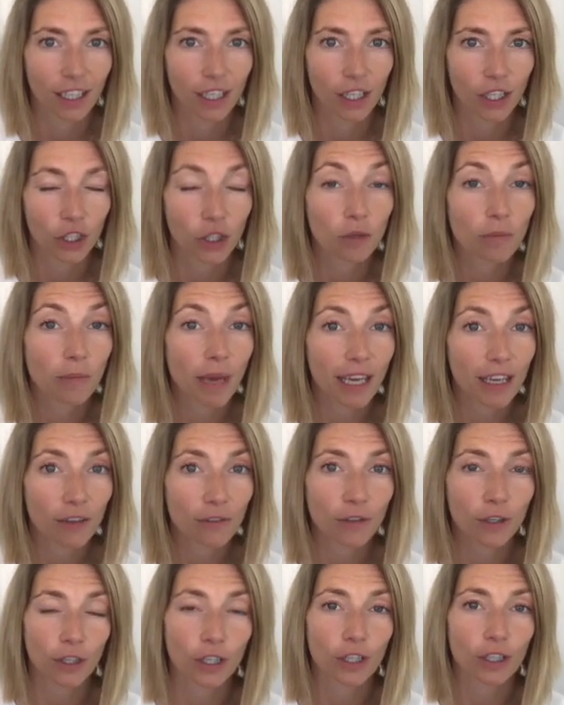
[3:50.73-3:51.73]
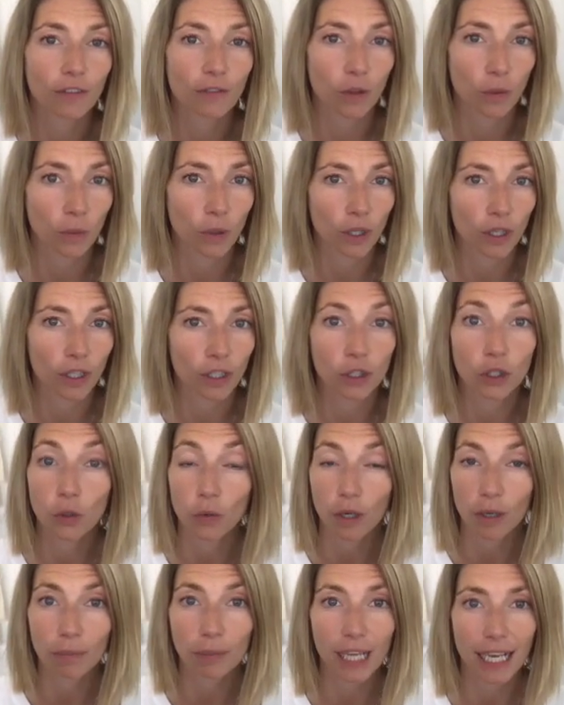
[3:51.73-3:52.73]
You may have heard of the word
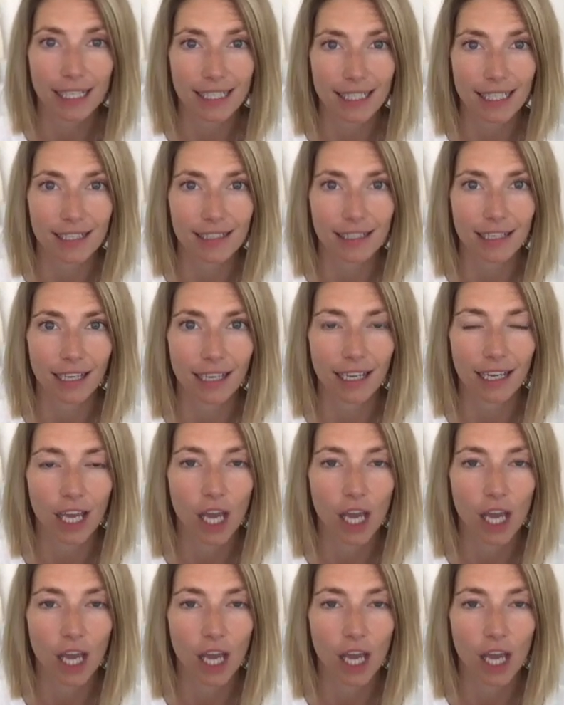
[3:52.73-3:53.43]
neuroplasticity,